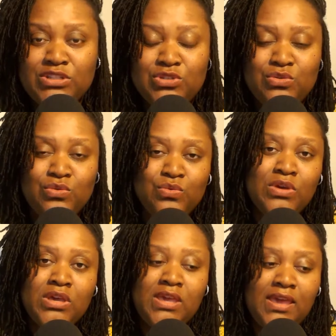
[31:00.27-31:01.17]
to
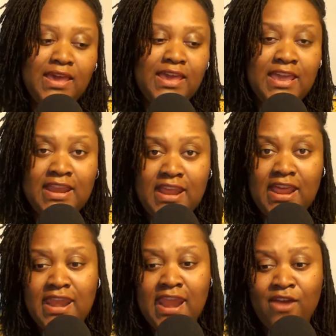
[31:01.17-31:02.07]
in
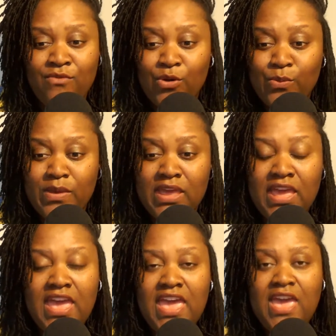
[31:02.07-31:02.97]

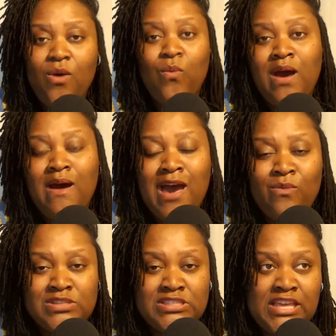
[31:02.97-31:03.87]
Nairobi while I
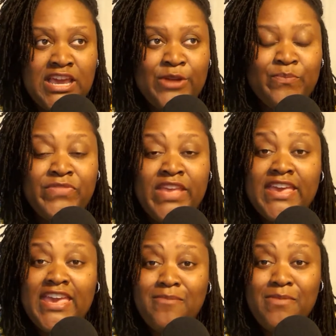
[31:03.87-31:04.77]
was there.
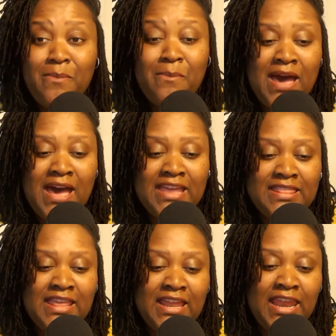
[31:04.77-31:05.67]
Keep in mind
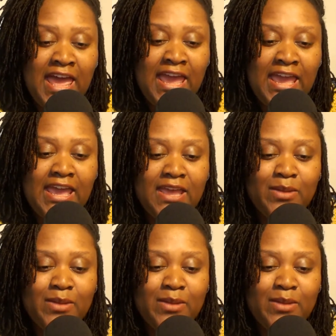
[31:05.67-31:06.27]
that like